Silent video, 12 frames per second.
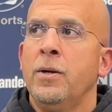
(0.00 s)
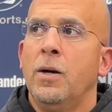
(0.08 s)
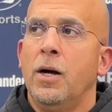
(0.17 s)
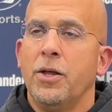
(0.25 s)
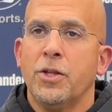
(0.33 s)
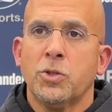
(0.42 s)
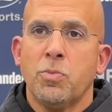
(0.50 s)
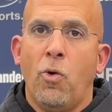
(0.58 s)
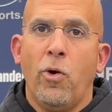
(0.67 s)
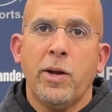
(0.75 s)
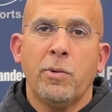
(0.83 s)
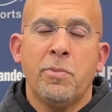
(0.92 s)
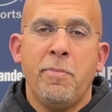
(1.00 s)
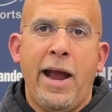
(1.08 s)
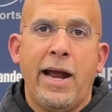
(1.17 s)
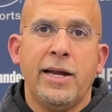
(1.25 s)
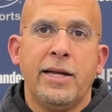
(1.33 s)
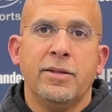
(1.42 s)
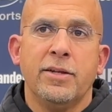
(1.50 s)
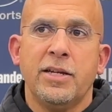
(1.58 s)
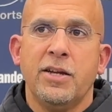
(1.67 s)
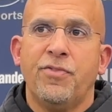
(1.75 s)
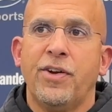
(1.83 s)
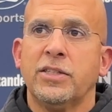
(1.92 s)
this morning with Manny and the
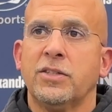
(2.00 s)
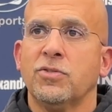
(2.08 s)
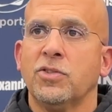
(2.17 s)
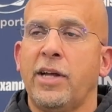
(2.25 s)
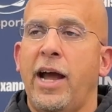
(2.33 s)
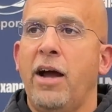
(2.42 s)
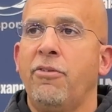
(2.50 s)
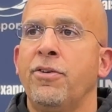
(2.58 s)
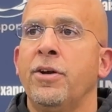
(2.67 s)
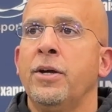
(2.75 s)
defensive staff.